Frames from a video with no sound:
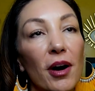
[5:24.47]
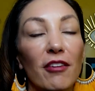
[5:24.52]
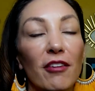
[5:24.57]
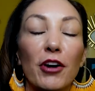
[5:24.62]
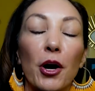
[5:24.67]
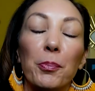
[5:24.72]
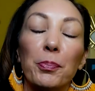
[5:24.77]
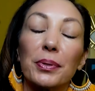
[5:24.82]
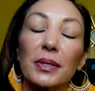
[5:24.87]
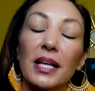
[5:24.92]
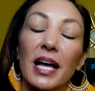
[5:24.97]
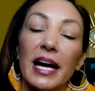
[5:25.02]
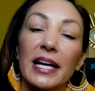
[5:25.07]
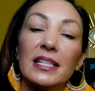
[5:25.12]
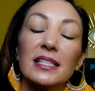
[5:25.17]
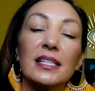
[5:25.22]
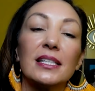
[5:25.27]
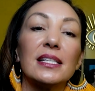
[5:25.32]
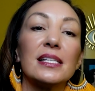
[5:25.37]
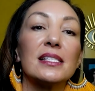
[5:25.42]
of
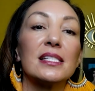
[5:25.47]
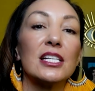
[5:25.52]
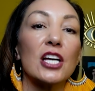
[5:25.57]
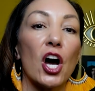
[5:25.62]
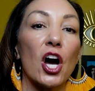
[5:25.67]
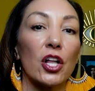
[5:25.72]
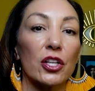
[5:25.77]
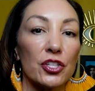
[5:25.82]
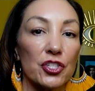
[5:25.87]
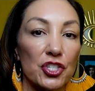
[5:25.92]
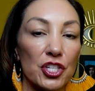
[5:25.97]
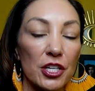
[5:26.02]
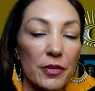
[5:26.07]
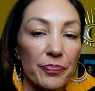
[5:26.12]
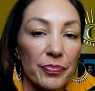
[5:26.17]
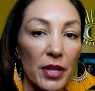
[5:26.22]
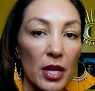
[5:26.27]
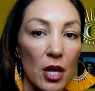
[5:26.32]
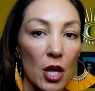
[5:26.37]
applied kinesiology